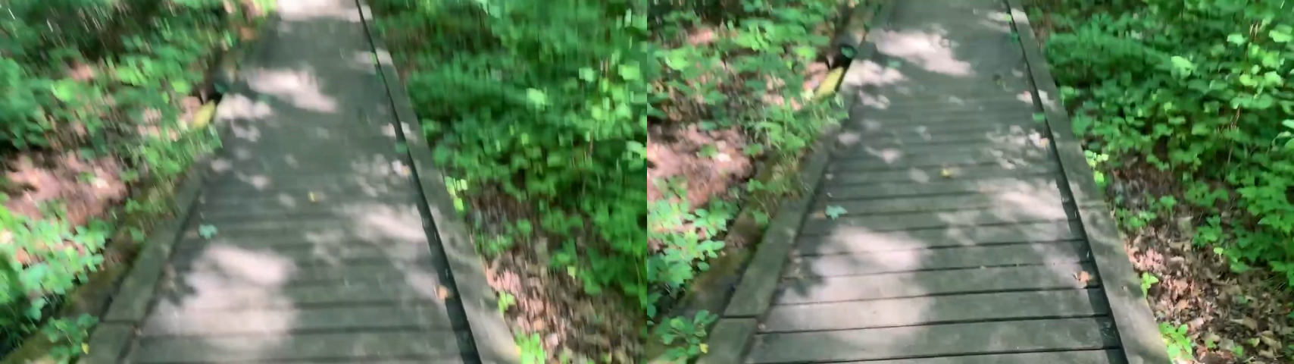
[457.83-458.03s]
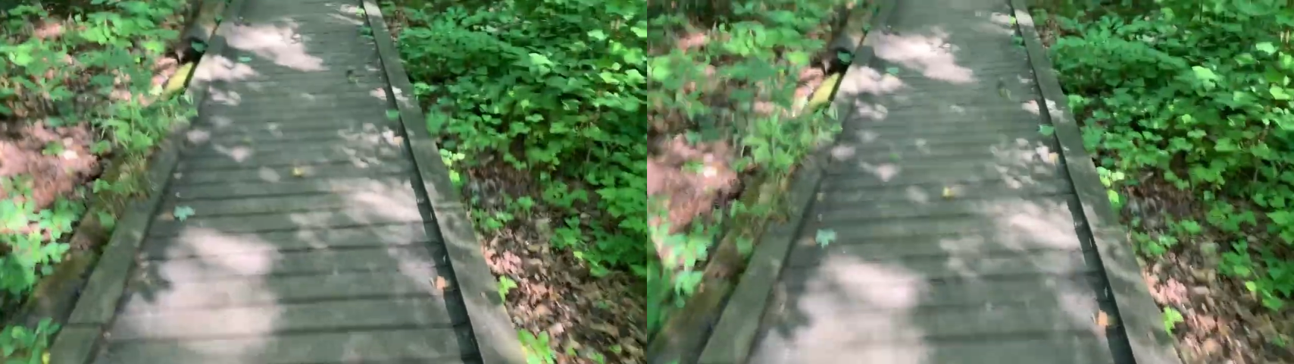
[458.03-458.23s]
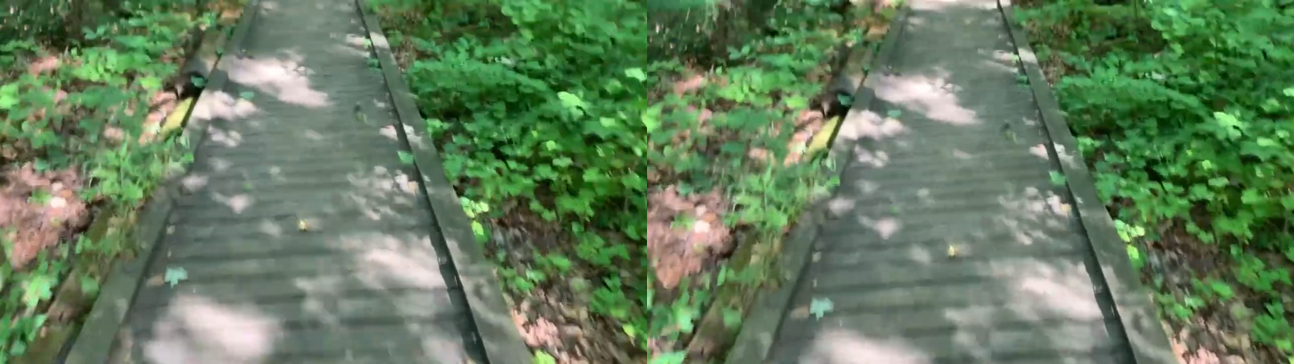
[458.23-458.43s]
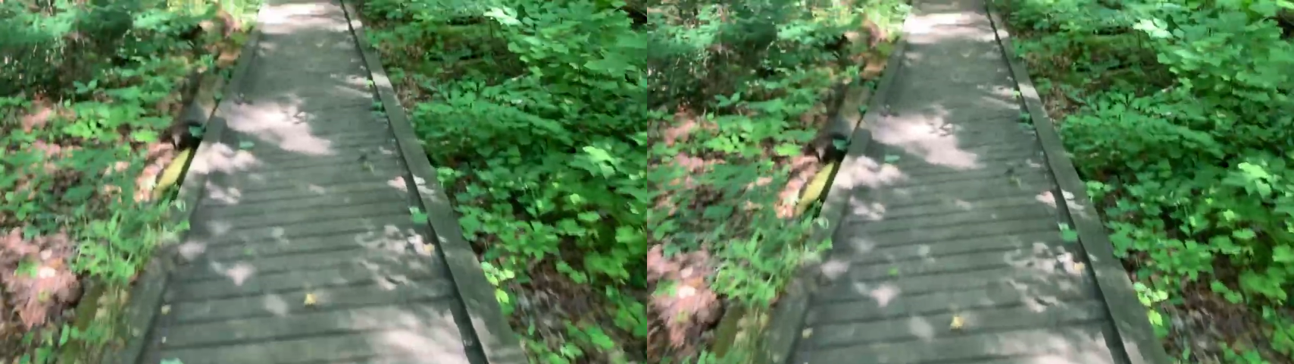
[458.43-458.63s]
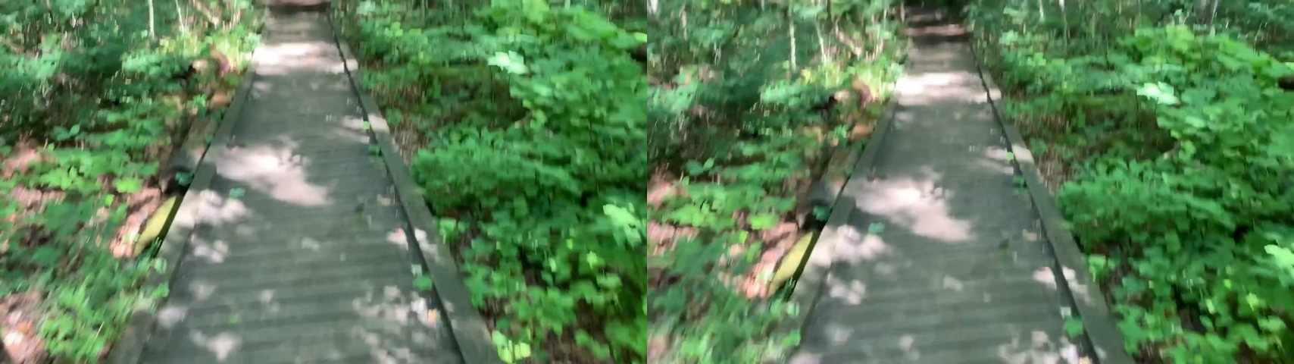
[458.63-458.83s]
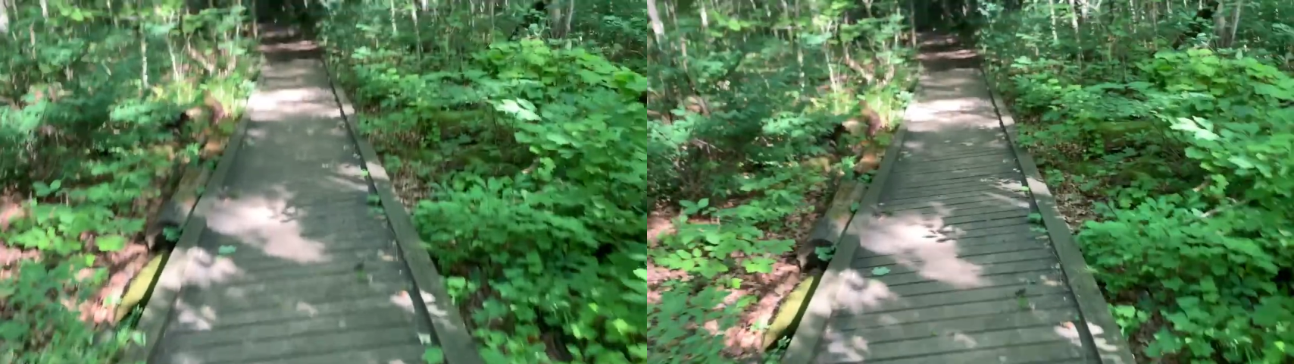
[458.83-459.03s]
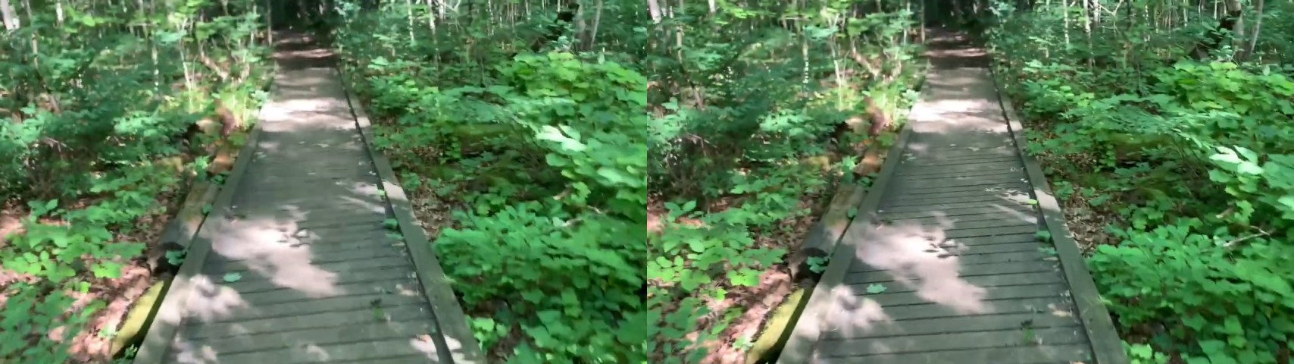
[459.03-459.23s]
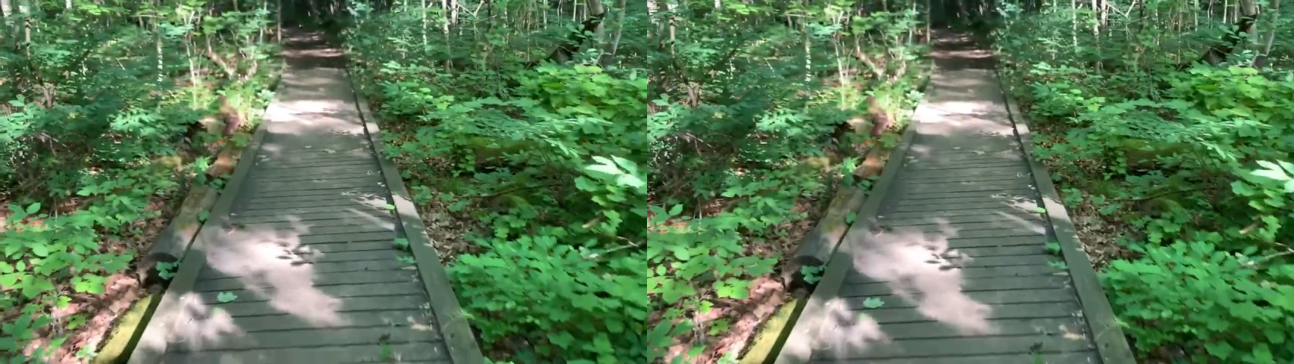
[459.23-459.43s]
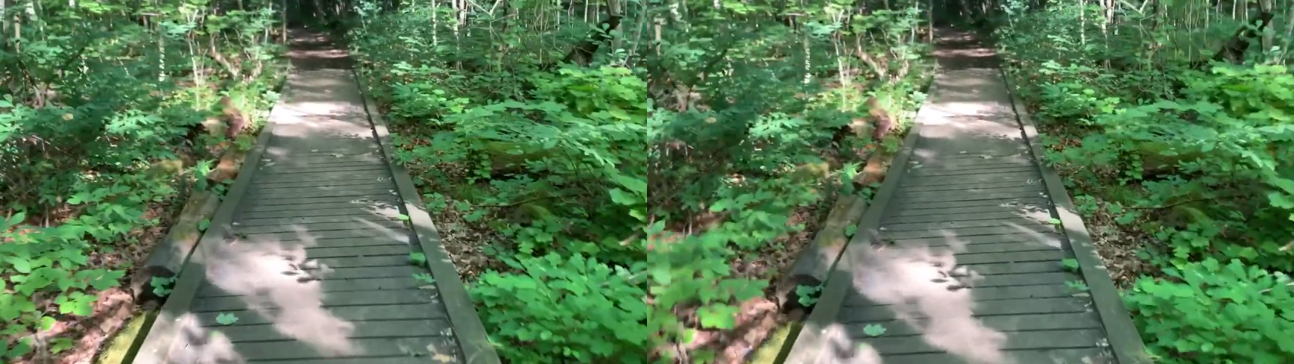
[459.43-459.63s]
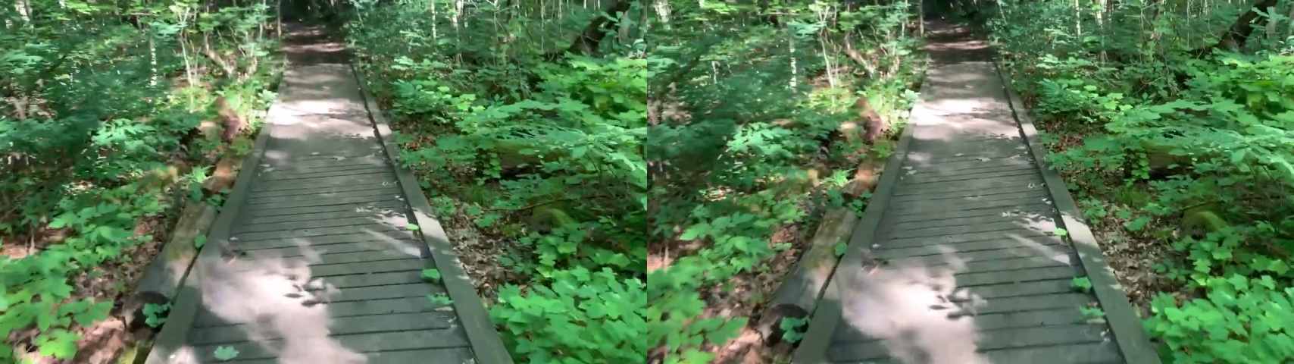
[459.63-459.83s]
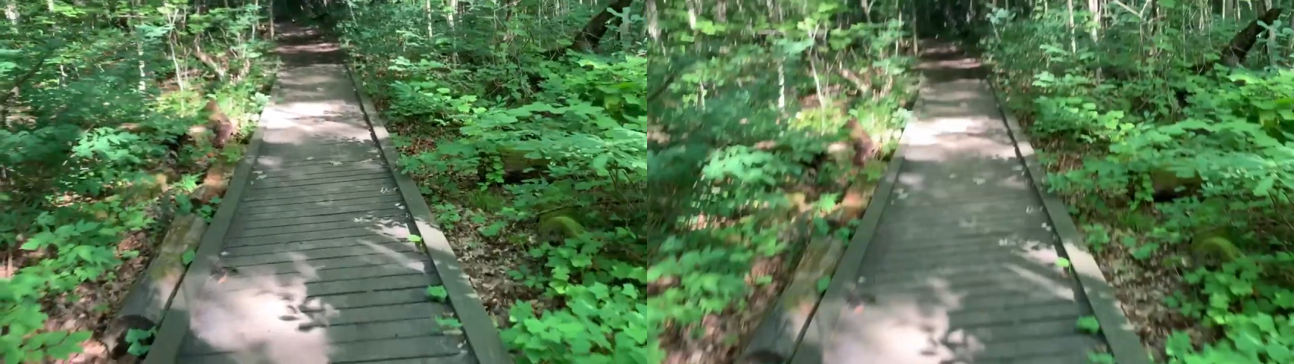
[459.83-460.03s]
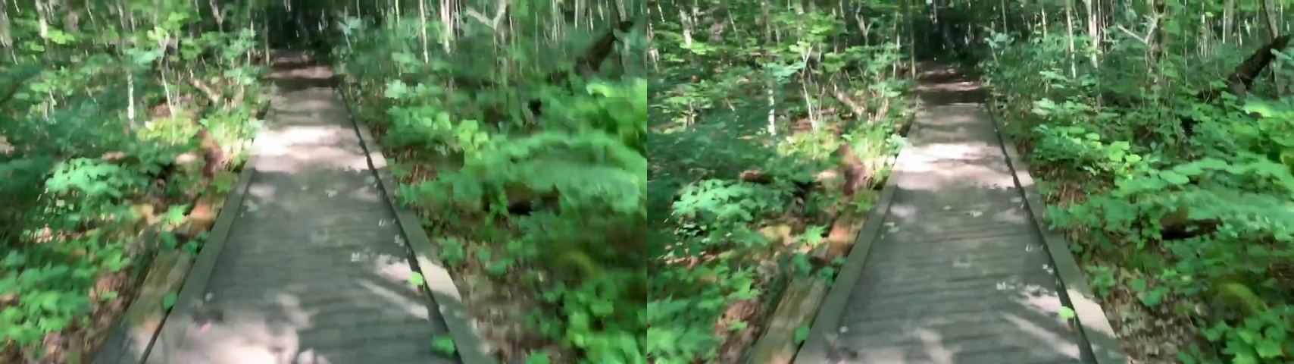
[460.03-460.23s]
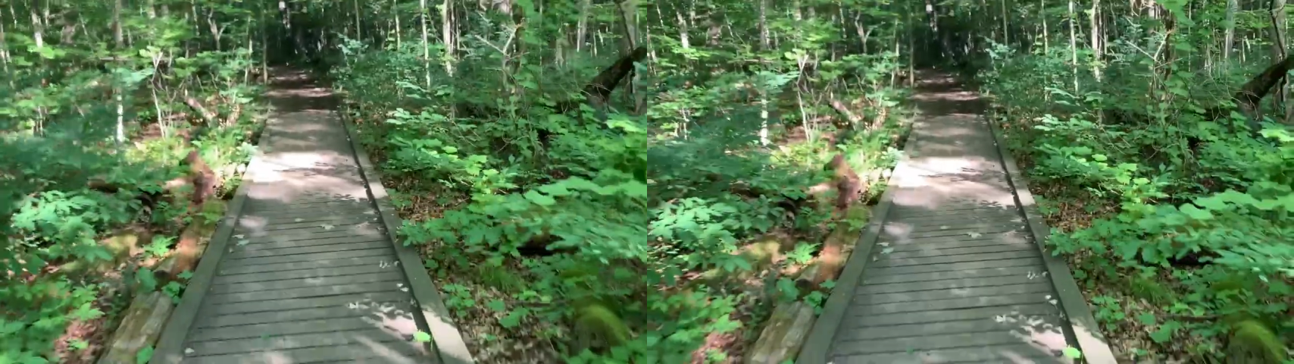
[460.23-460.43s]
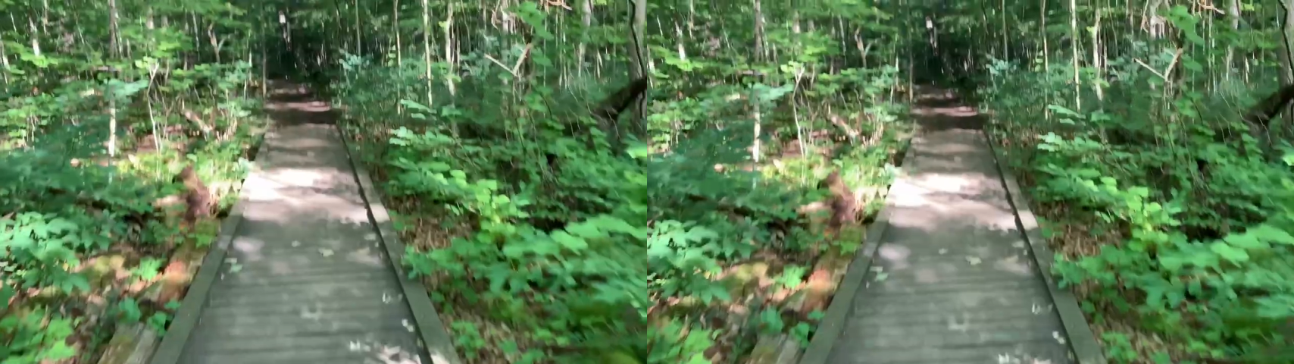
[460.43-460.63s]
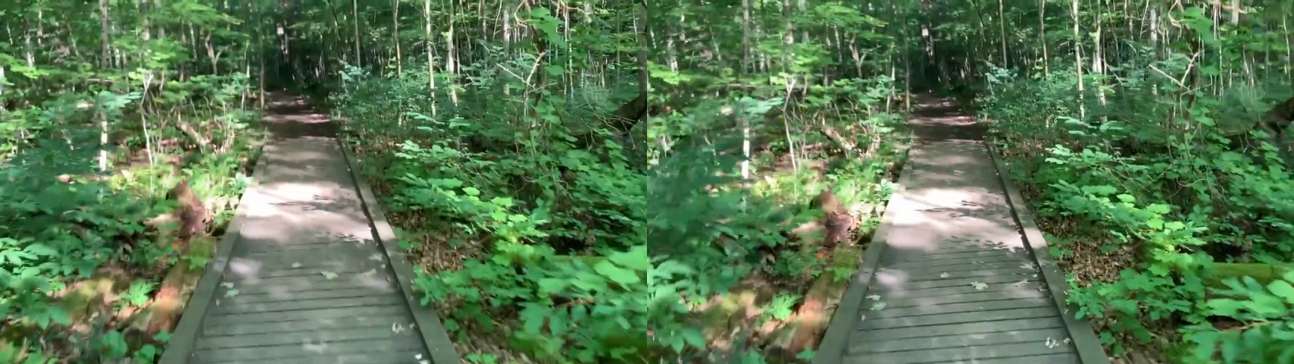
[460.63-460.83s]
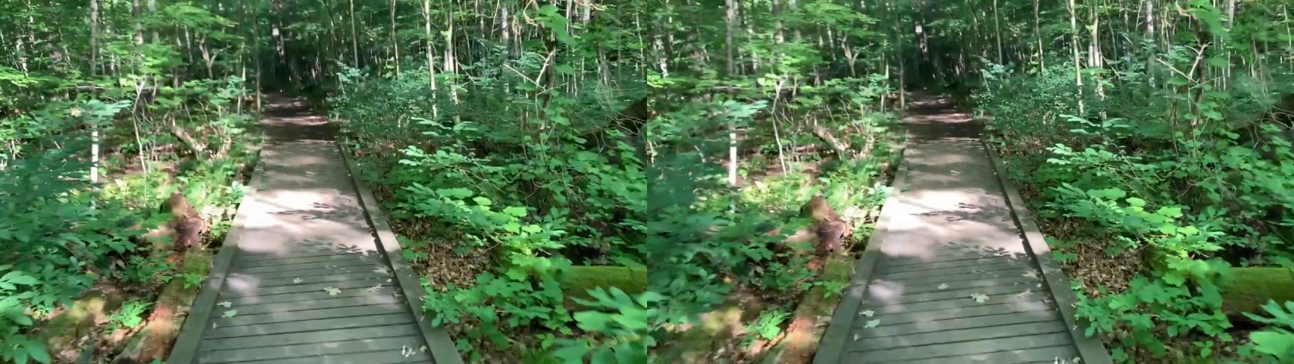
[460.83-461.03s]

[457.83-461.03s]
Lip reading: [unreadable: no face in view]